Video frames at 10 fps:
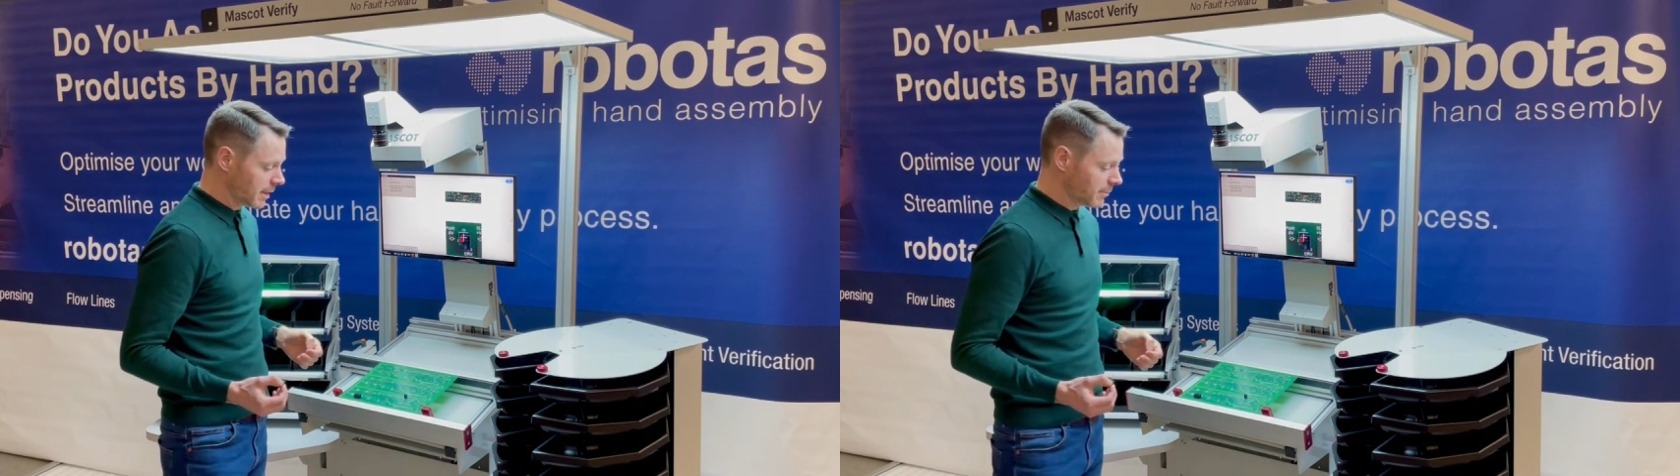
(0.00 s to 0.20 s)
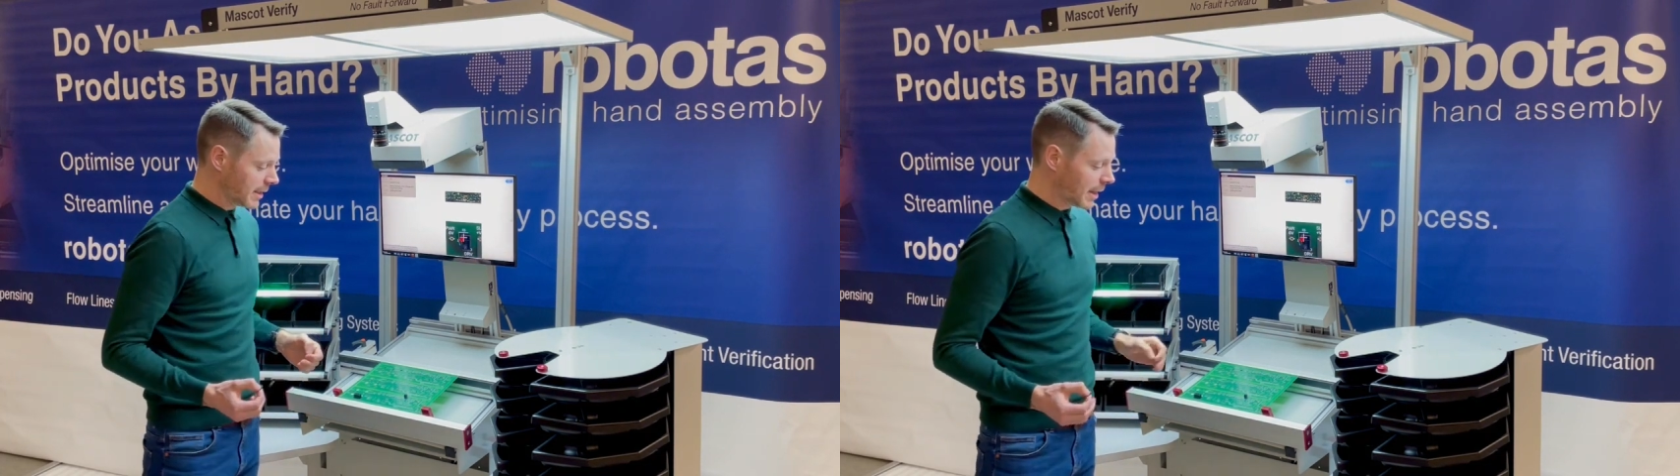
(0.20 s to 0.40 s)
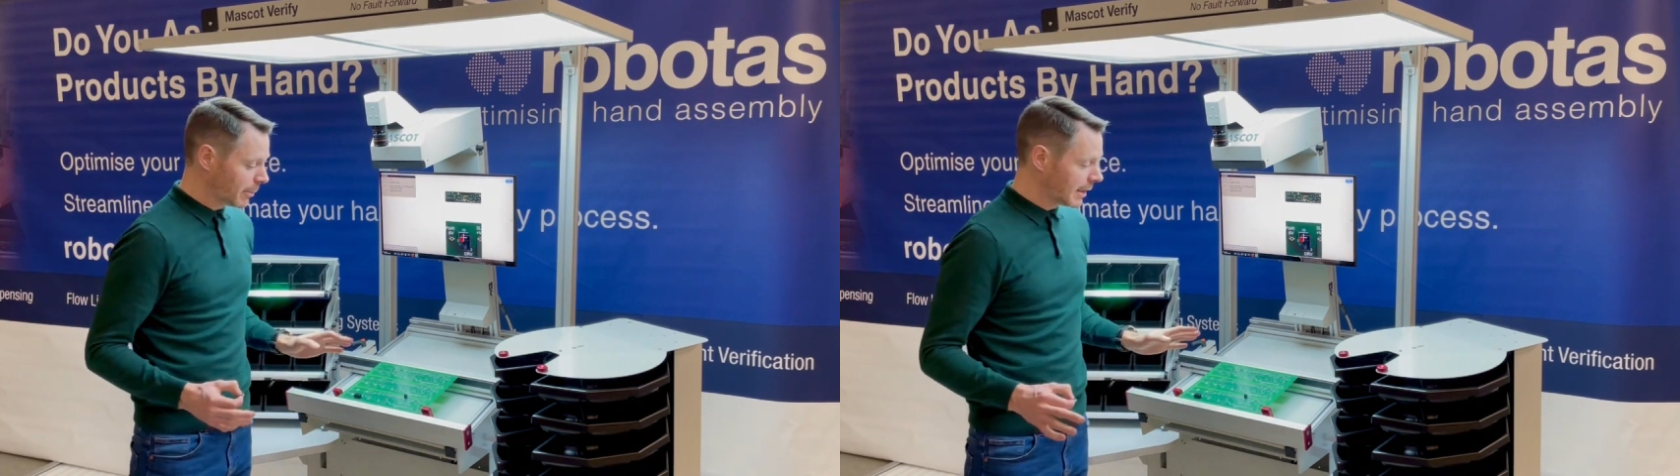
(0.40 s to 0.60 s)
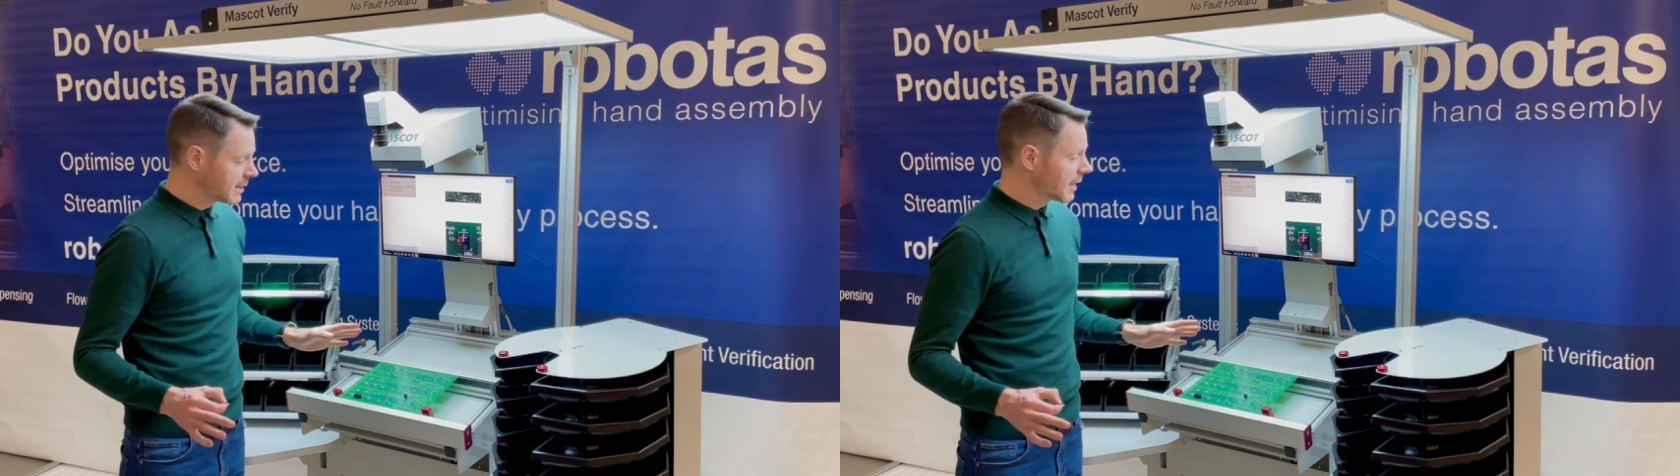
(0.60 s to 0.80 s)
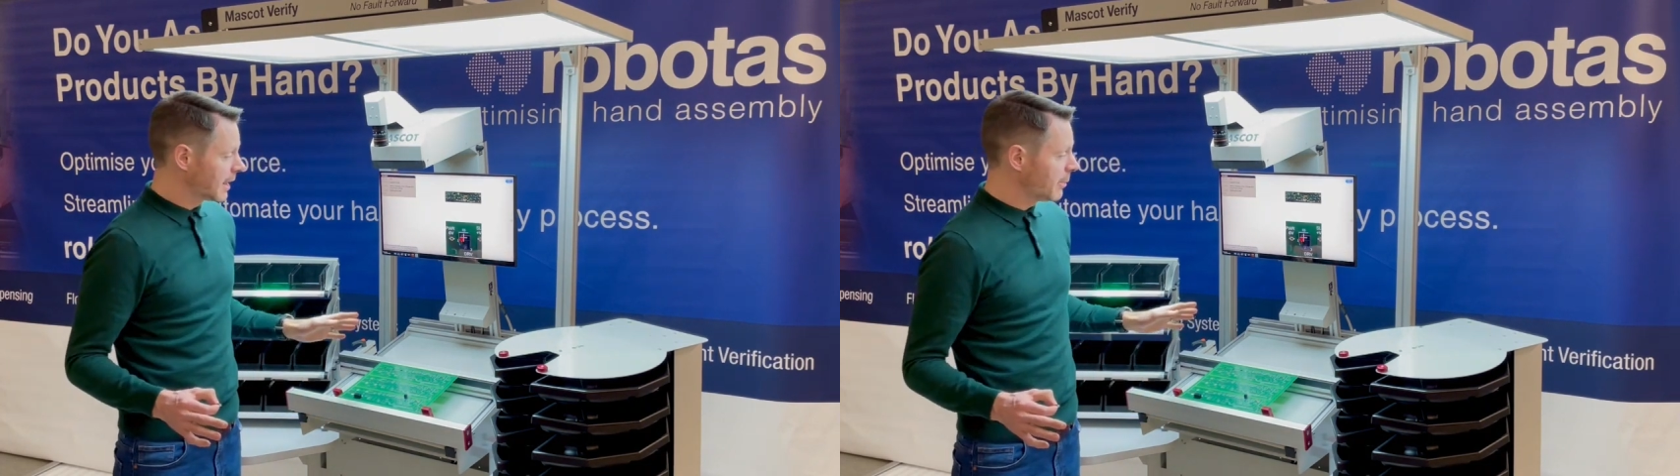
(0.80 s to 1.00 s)
it without
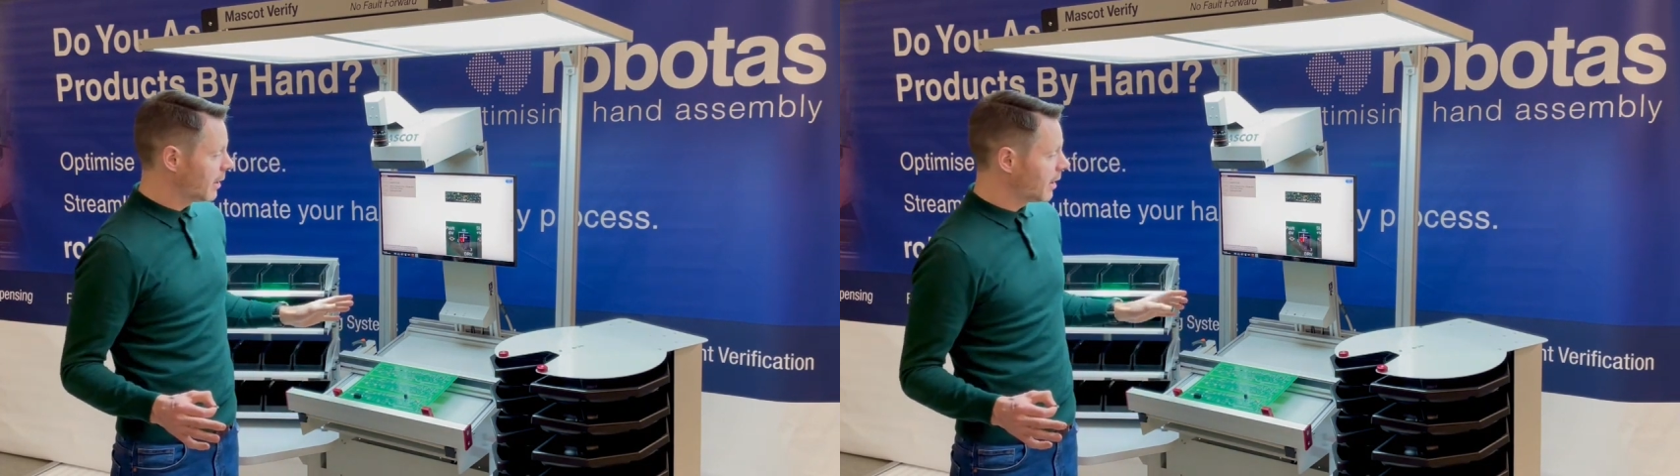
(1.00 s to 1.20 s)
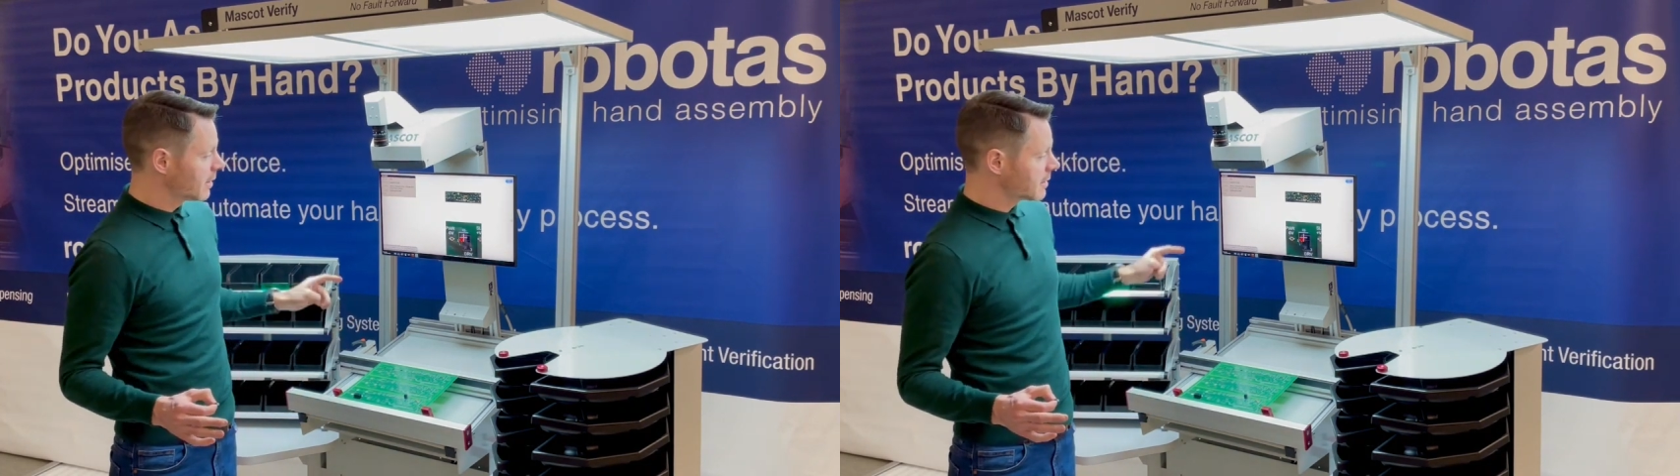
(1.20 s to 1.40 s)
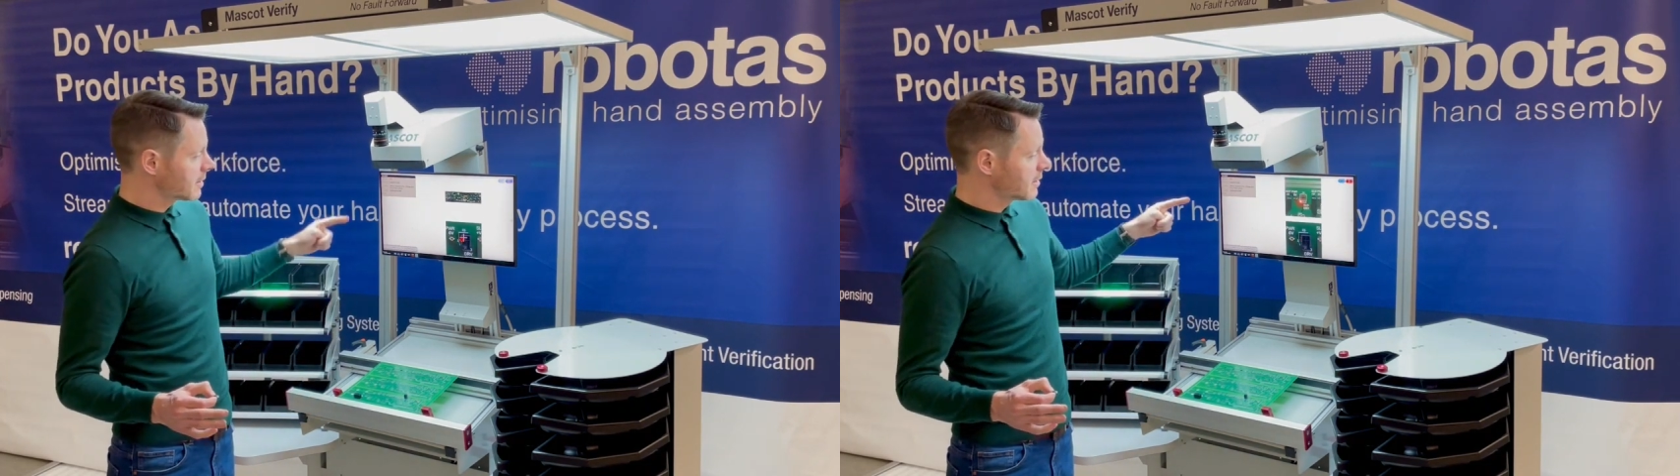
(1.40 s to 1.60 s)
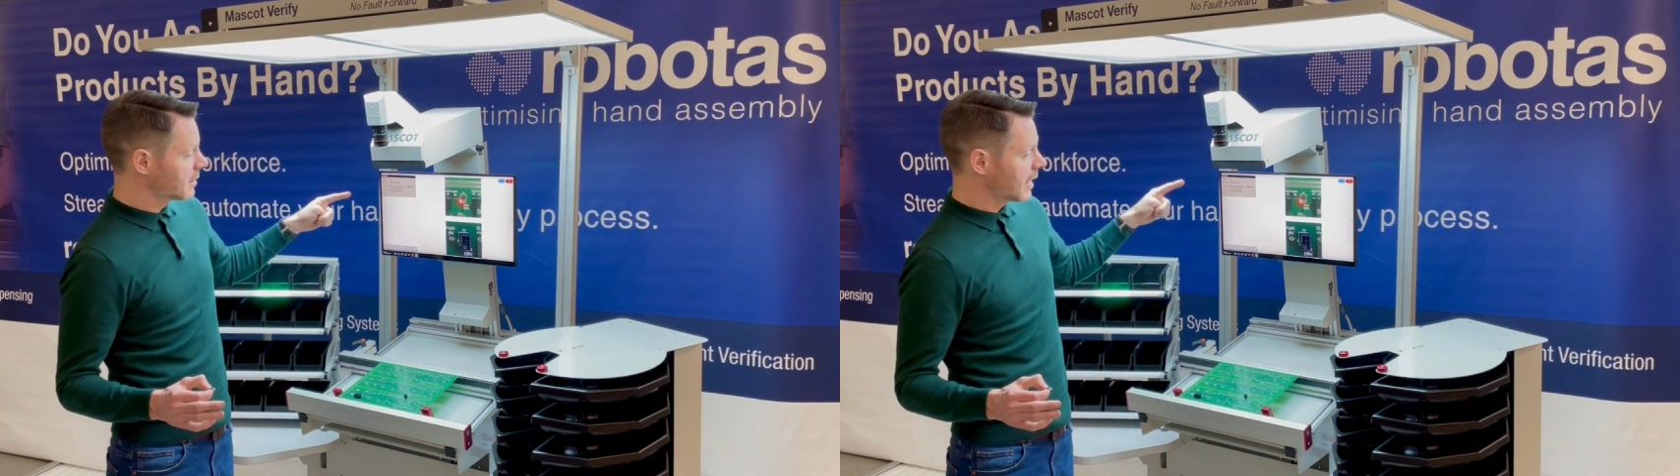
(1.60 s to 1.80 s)
placing any parts,